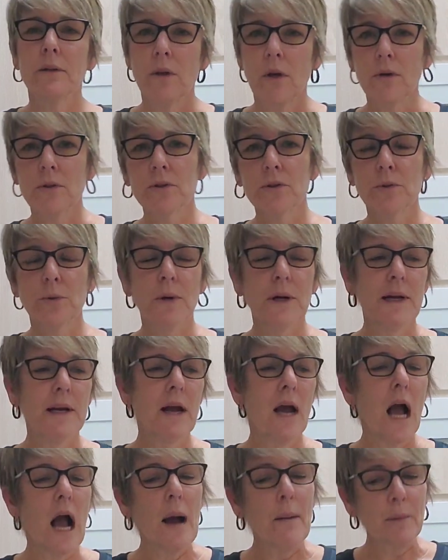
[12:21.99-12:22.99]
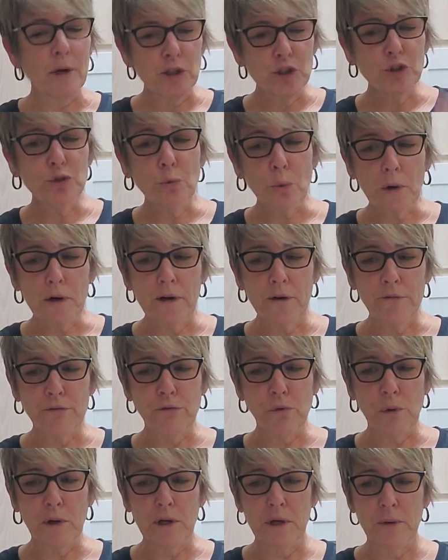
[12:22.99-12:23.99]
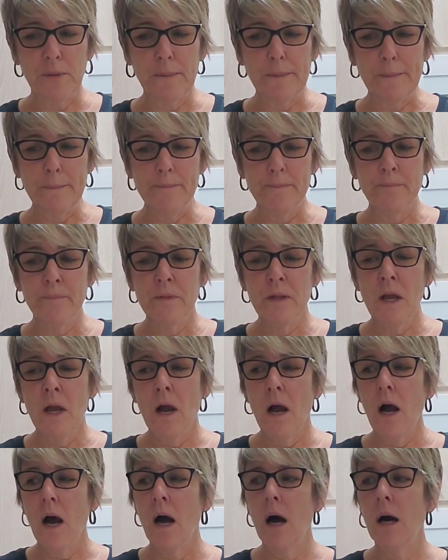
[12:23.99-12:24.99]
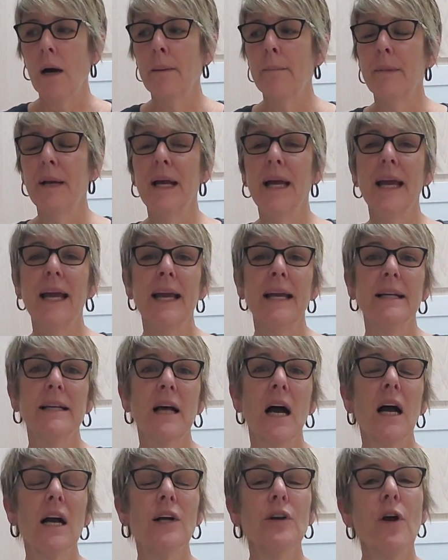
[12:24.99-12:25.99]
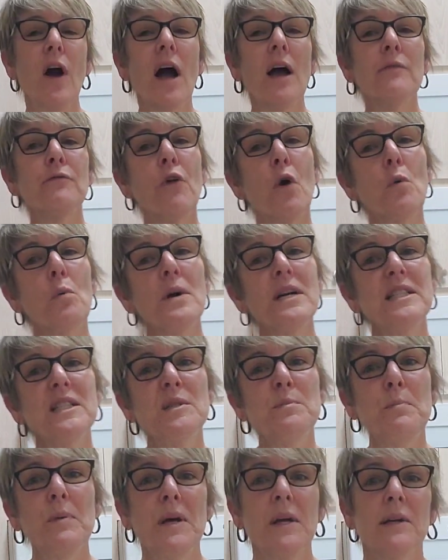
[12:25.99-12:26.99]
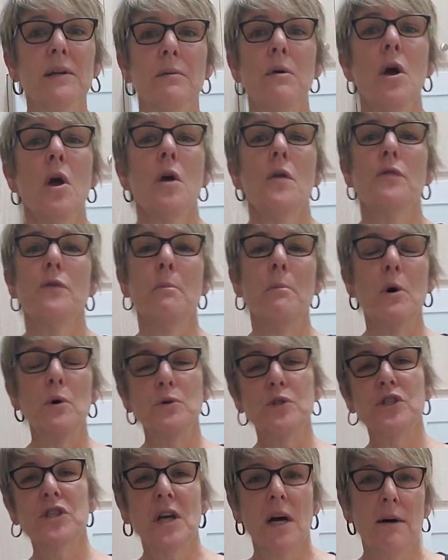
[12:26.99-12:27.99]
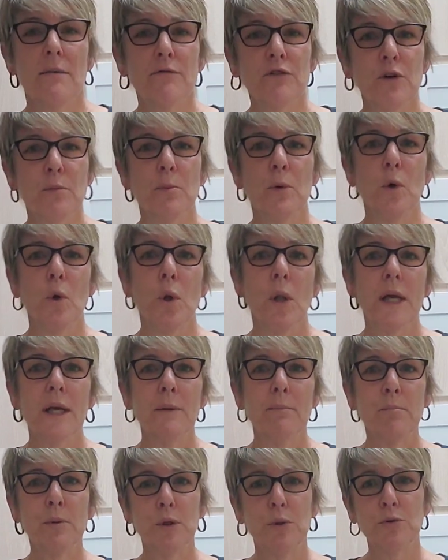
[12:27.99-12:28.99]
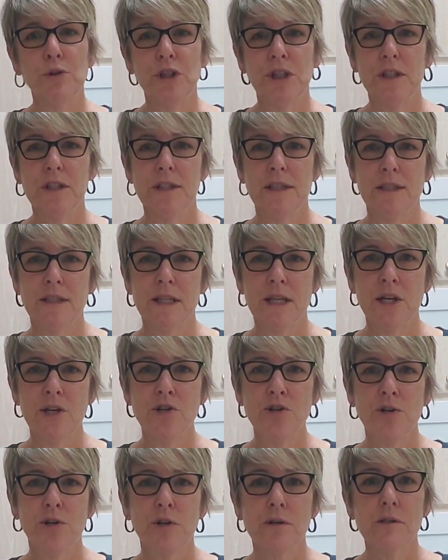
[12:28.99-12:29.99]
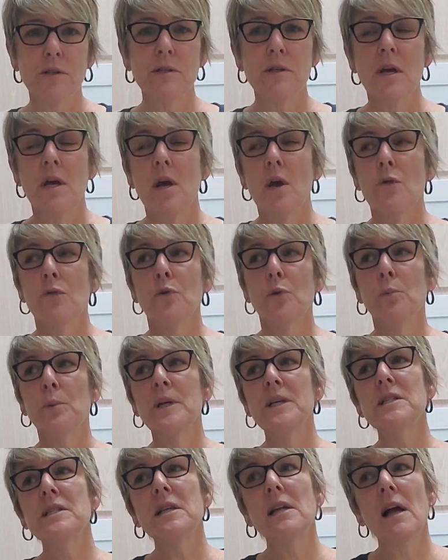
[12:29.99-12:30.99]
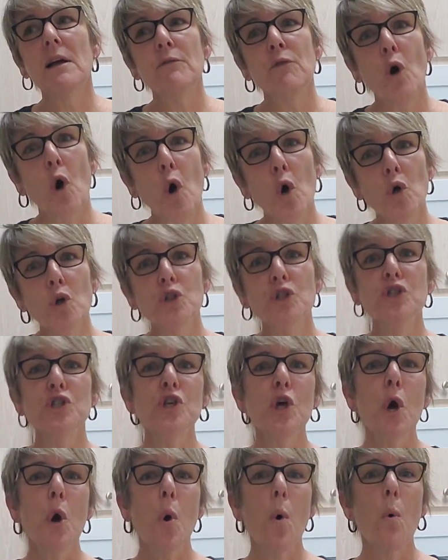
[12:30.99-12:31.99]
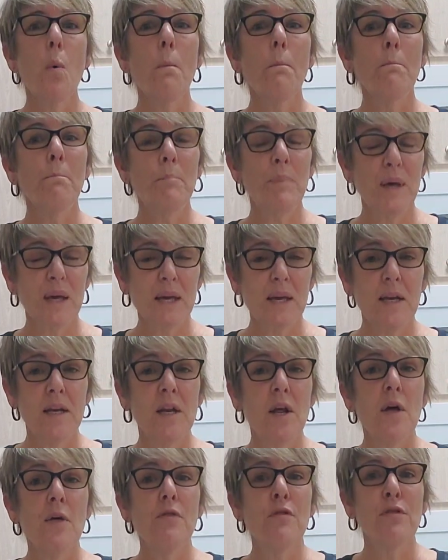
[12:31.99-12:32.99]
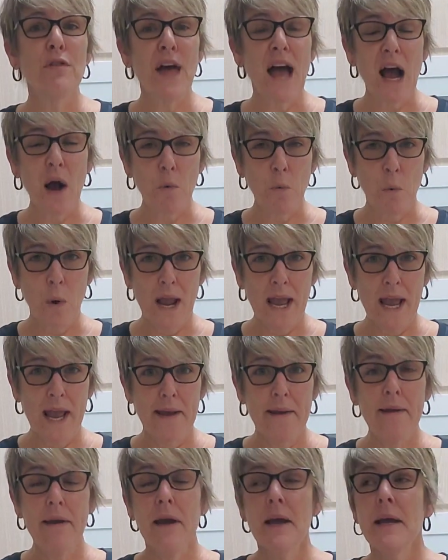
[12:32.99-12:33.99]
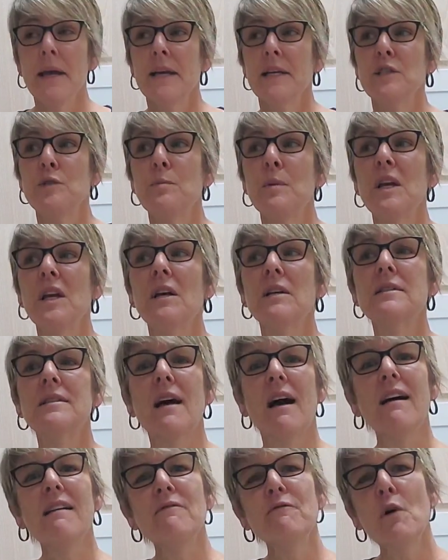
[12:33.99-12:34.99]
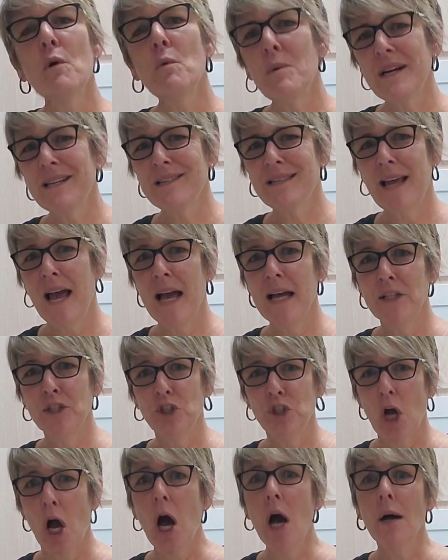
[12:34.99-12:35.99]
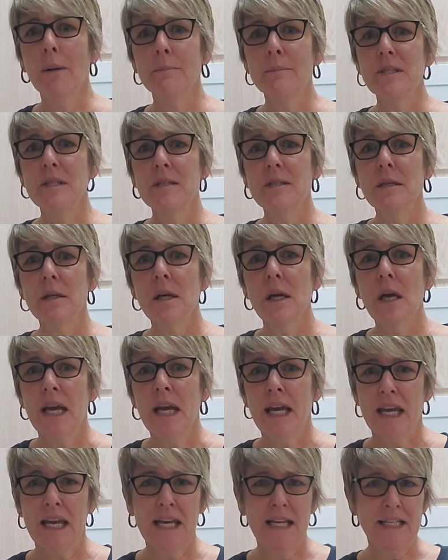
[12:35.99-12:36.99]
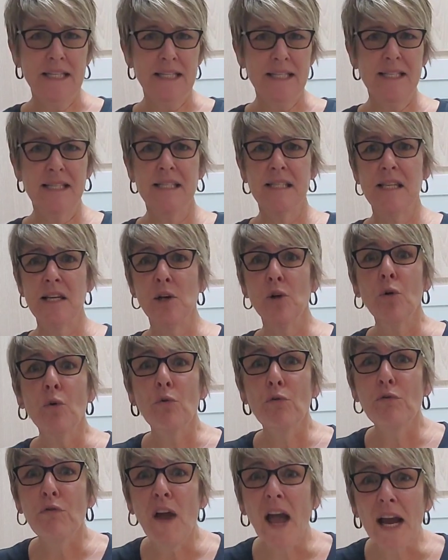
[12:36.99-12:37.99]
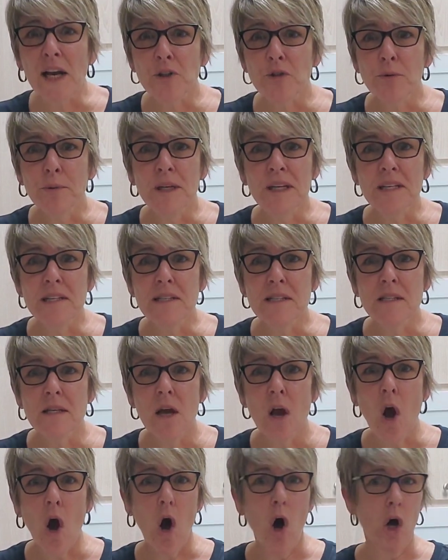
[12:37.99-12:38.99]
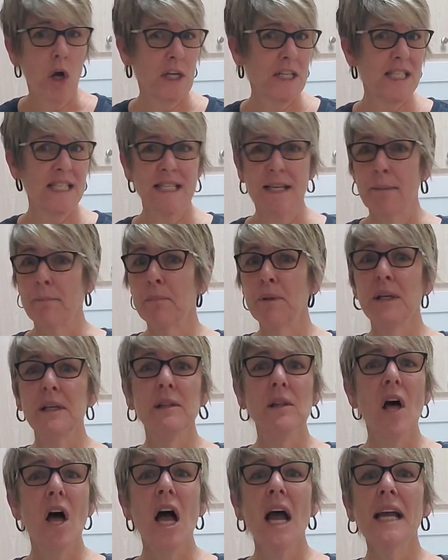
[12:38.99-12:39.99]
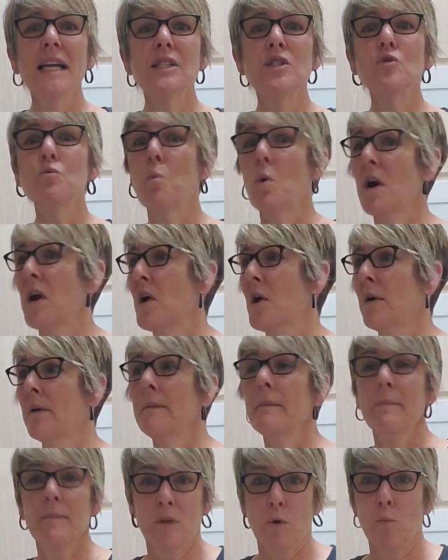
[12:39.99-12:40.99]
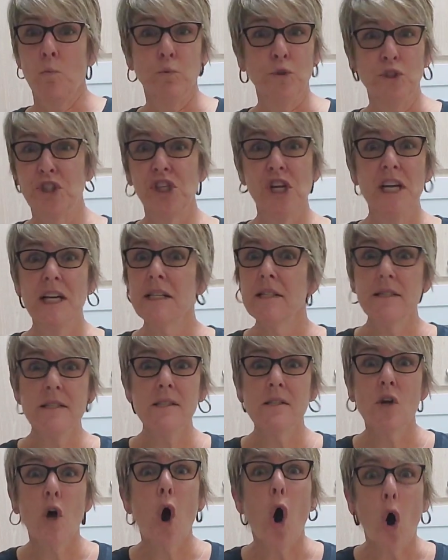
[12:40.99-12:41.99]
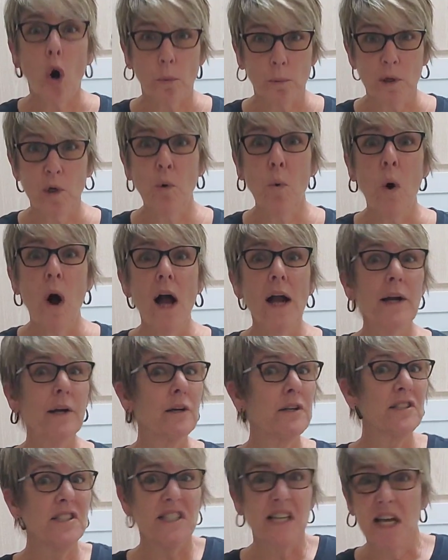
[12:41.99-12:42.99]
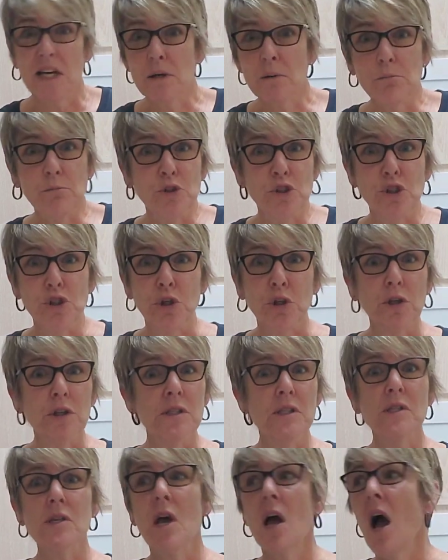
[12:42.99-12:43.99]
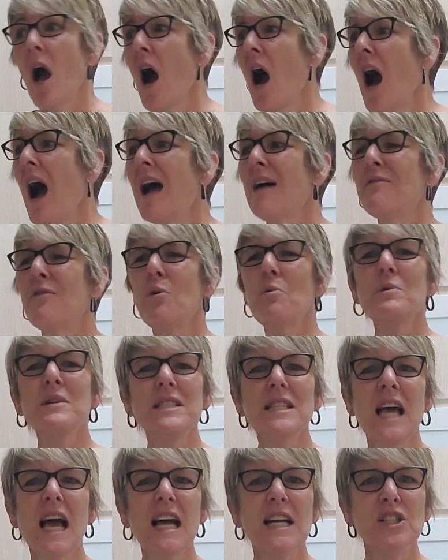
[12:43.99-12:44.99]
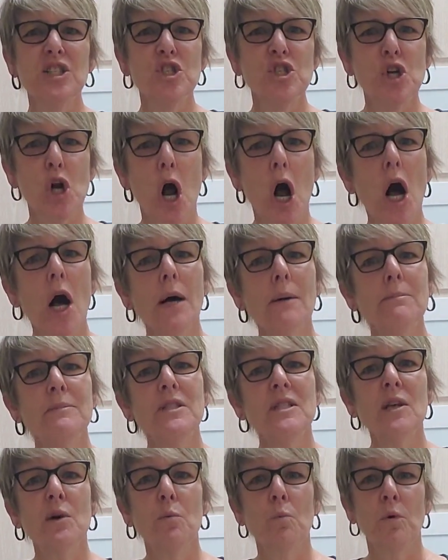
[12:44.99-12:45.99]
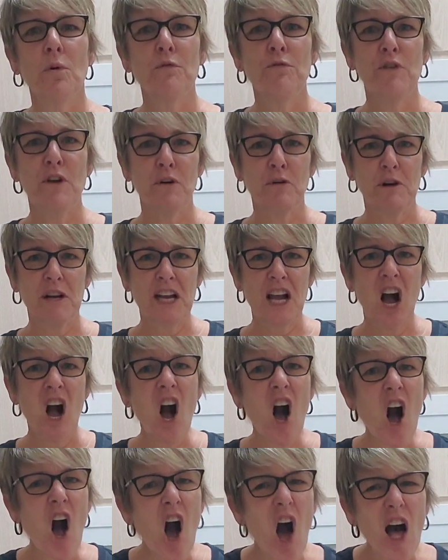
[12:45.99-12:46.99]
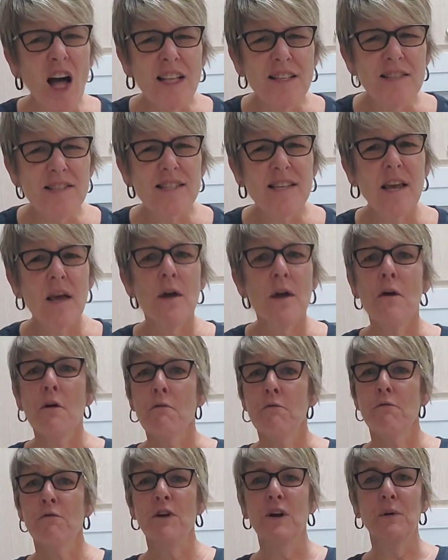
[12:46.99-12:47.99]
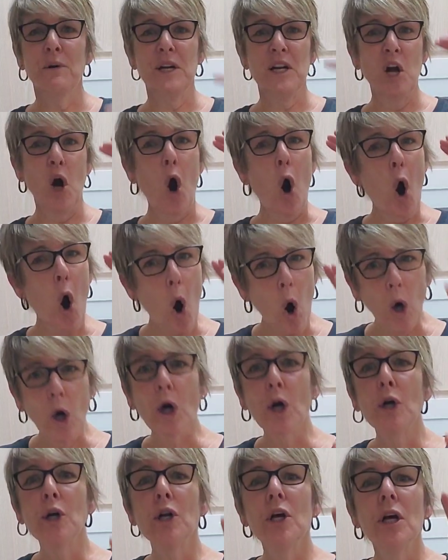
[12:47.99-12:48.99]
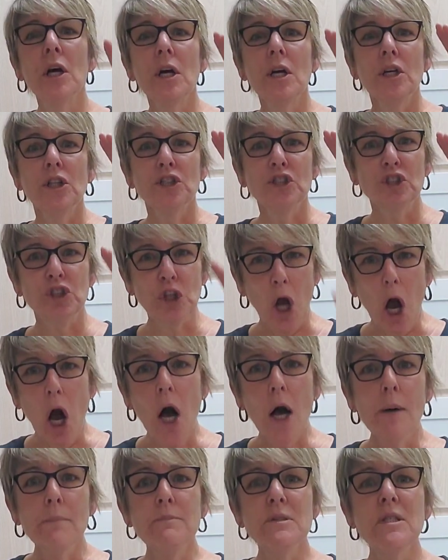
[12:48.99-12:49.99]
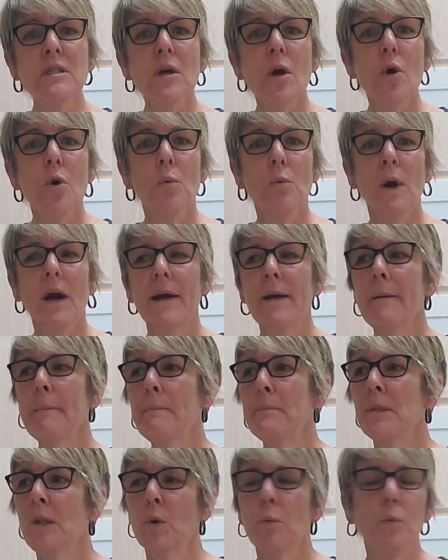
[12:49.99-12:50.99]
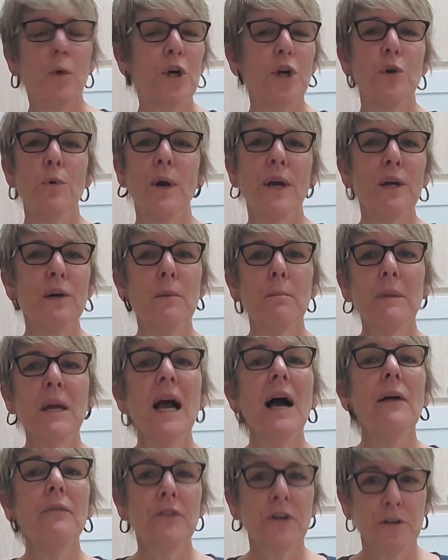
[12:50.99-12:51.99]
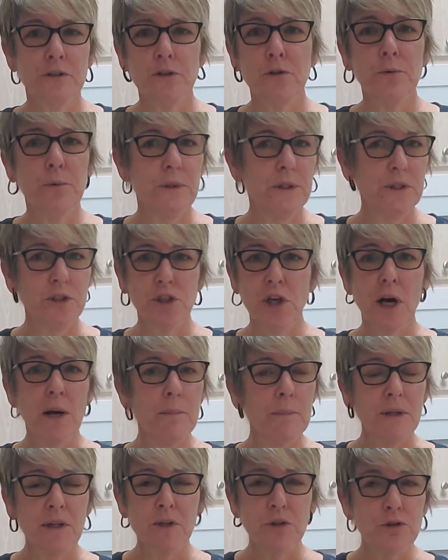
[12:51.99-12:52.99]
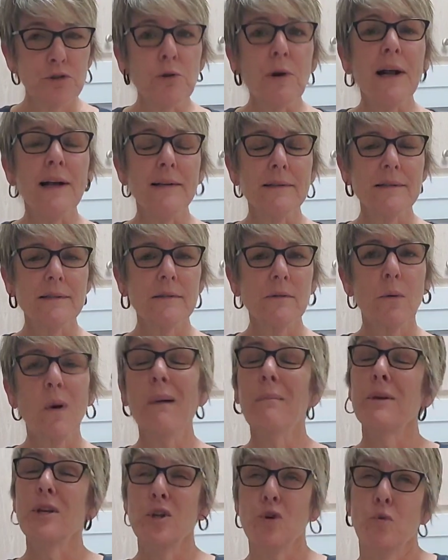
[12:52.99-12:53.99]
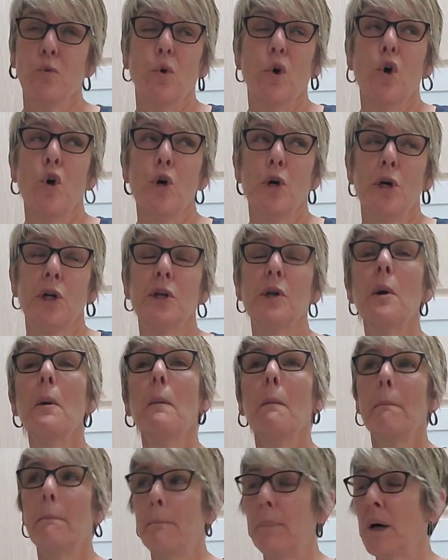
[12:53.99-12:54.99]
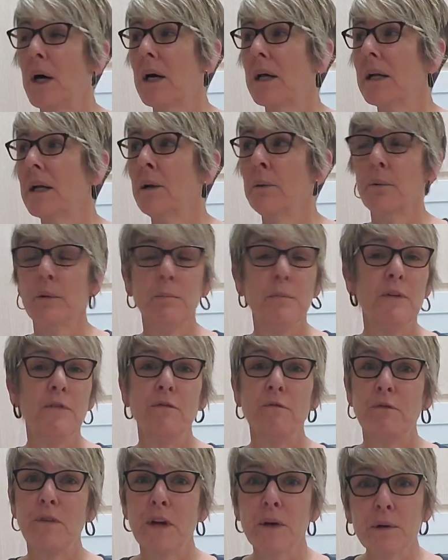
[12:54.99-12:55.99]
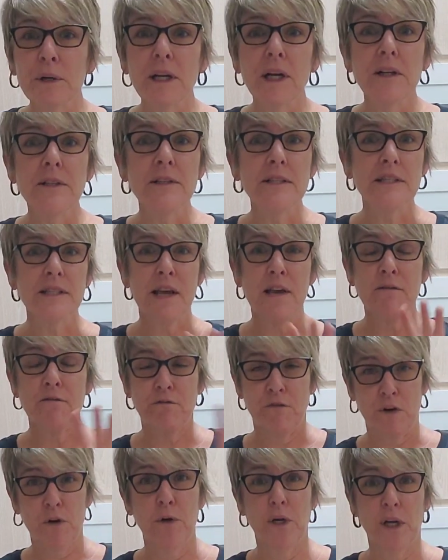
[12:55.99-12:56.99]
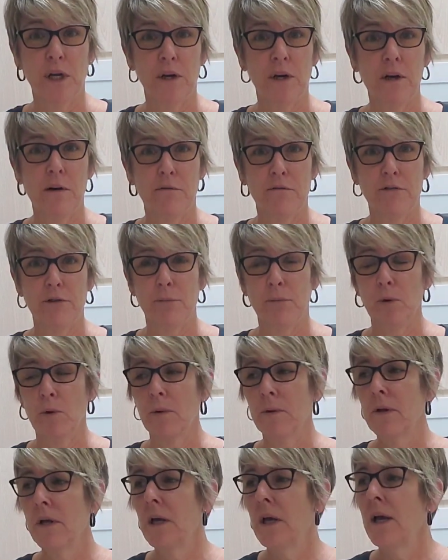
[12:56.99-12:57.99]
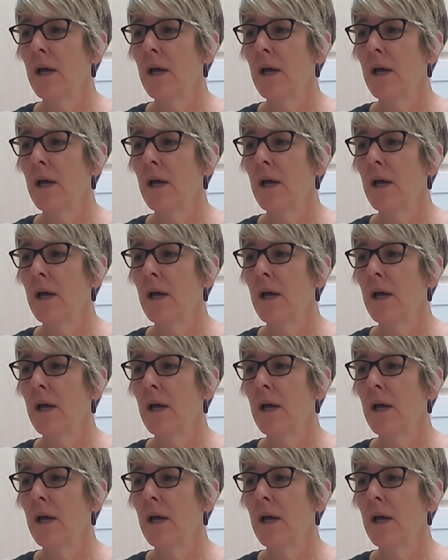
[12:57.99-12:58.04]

I'm going to shorten it for you. And I've always been the most comfortable in blue jeans and t-shirts. The reason I've also been that way is because I've always had jobs in steel factories, on assembly lines where jeans are required, denim shirts. I've always had jobs that were very hot, very hard jobs, right? Where you ain't gonna be out there doing the job in a dress. I mean, you could, but it would be very unsafe, very uncomfortable.